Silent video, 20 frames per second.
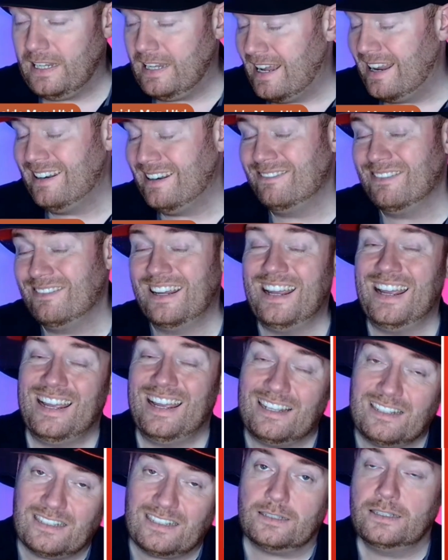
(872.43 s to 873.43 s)
And
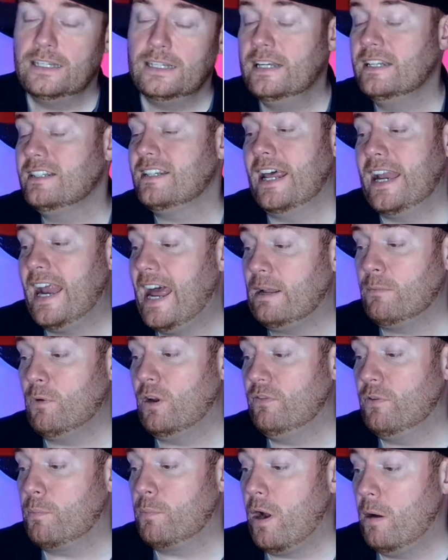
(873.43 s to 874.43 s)
Ten Hag might
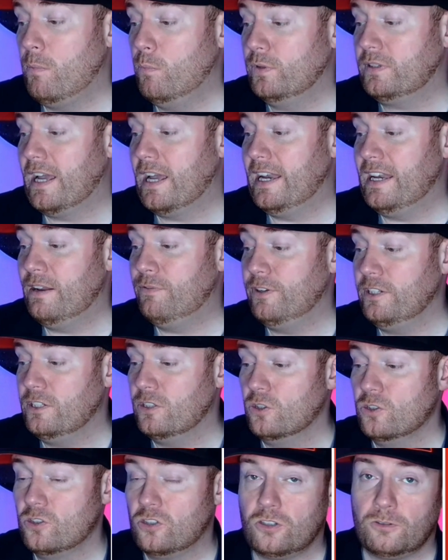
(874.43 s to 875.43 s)
have a problem with that. And if he
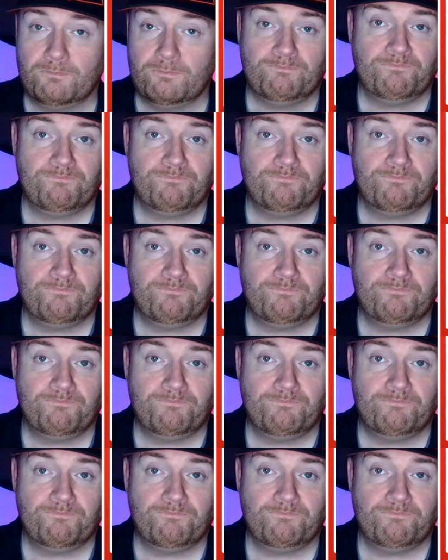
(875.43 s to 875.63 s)
does,